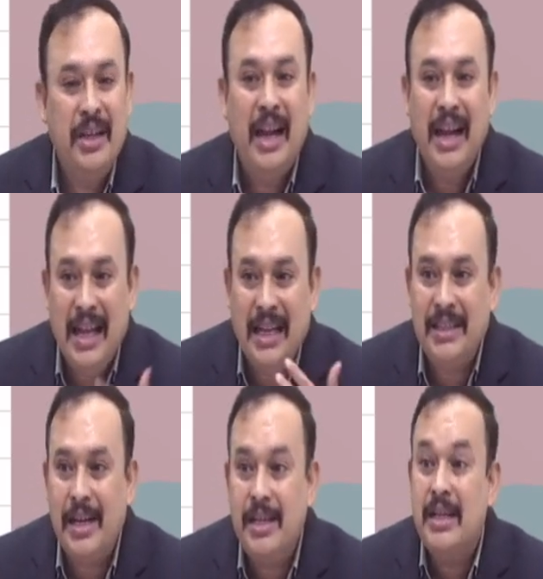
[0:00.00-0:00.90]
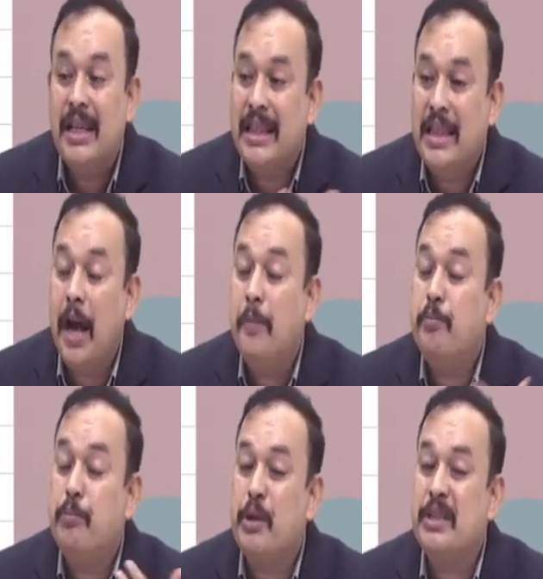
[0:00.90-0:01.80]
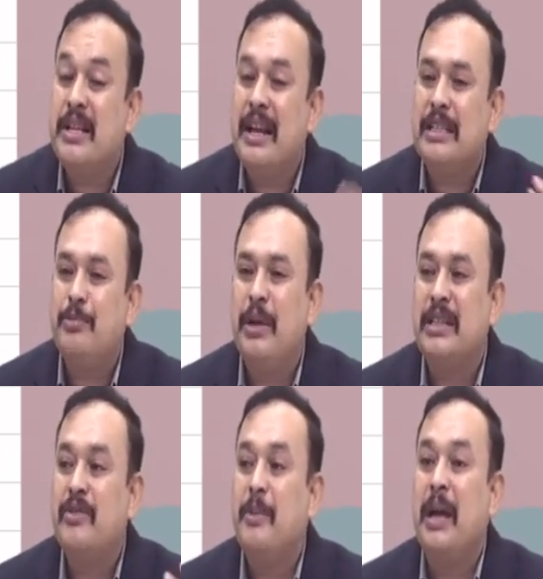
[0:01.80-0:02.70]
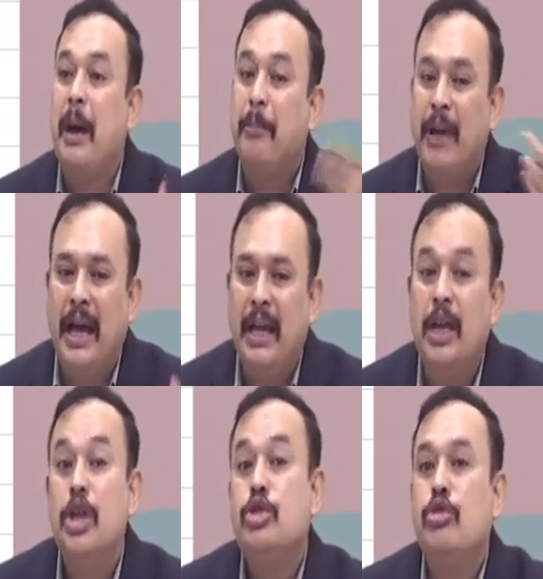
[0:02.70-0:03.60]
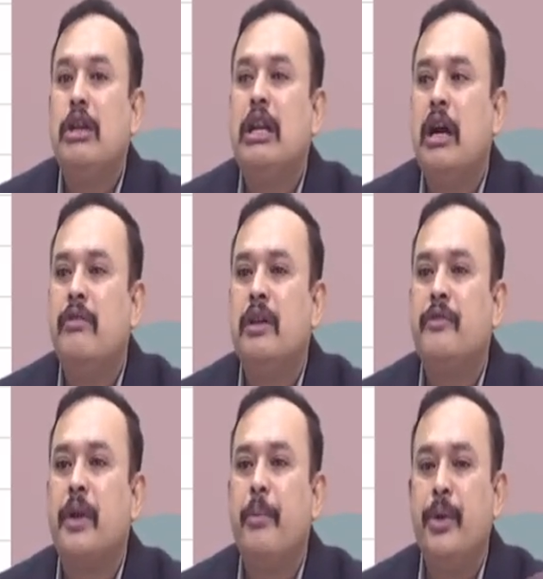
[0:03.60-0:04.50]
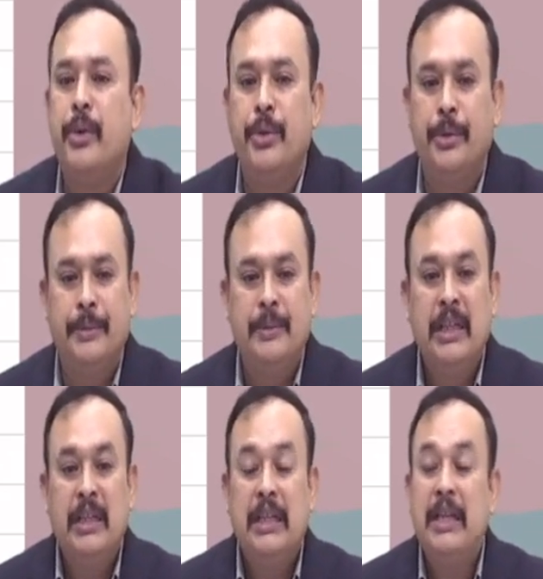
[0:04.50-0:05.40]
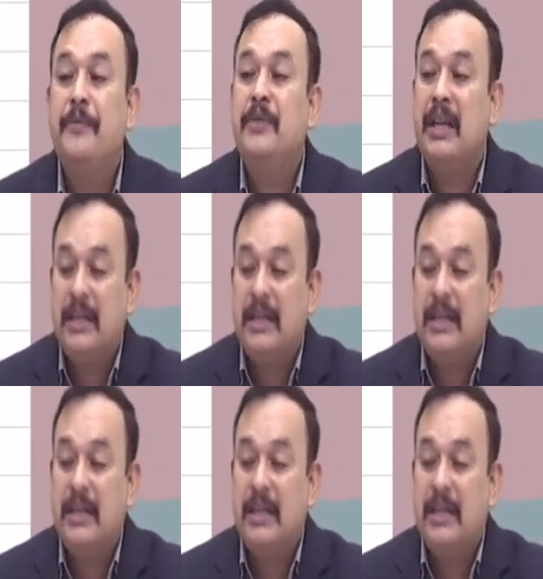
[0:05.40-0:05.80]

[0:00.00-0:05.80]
Like that, that procedural aspects will be applied to recover from you. If the